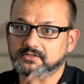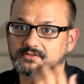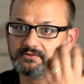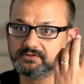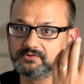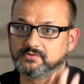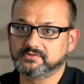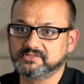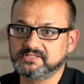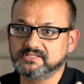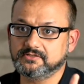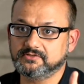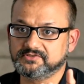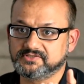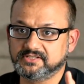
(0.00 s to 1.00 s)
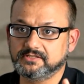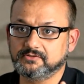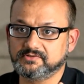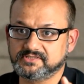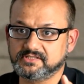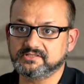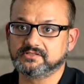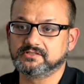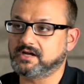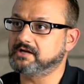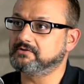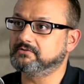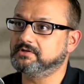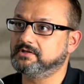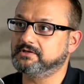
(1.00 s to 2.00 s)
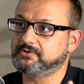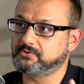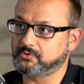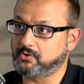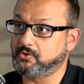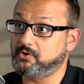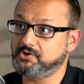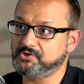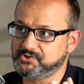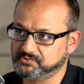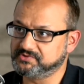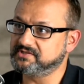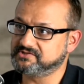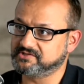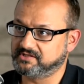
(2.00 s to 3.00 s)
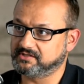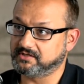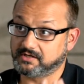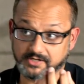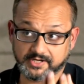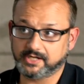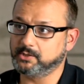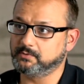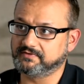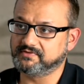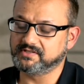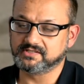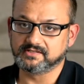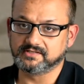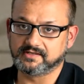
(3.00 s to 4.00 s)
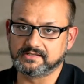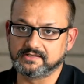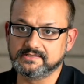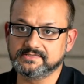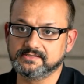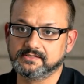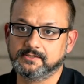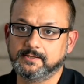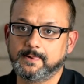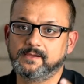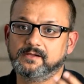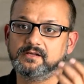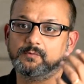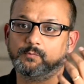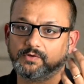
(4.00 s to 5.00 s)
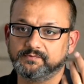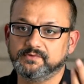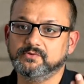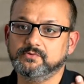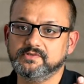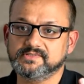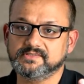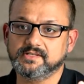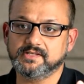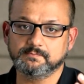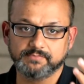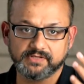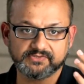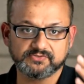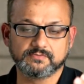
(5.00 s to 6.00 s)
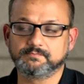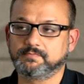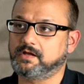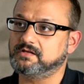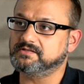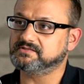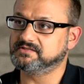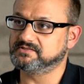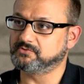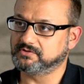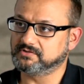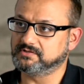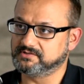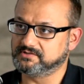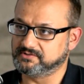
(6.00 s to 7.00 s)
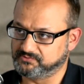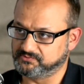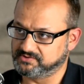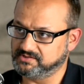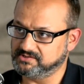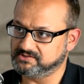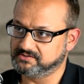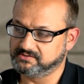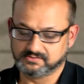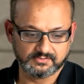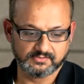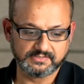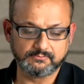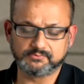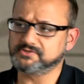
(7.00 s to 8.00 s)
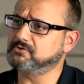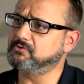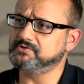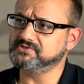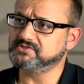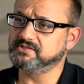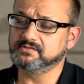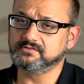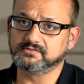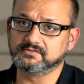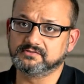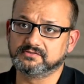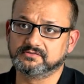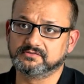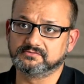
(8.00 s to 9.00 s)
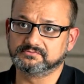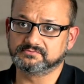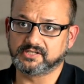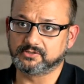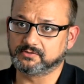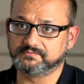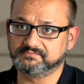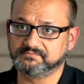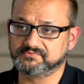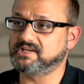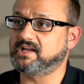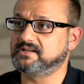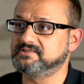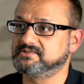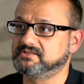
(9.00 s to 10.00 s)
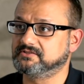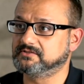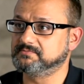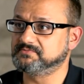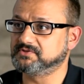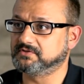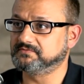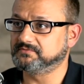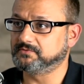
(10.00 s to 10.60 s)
you're sitting on such granular raw usage data ahead of everything else. What we do is like based on past historical usage, there was a constant kind of challenge in terms of